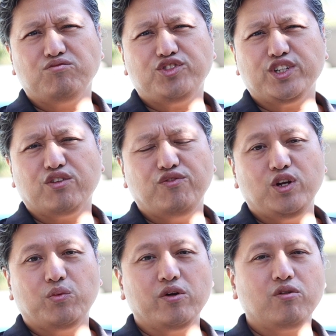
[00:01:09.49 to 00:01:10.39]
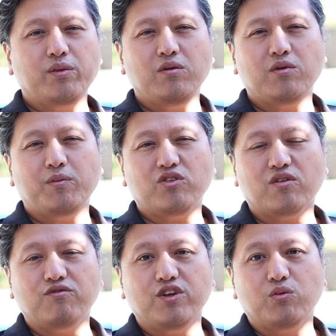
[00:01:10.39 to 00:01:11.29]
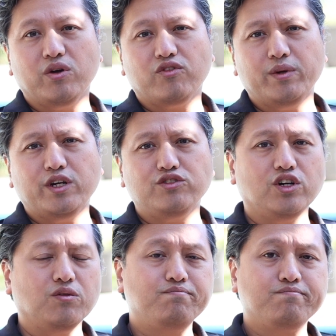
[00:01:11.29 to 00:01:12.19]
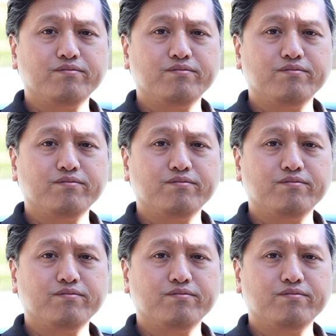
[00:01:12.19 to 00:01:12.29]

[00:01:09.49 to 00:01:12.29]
6 feet away from me, maybe 7 feet away from me or so.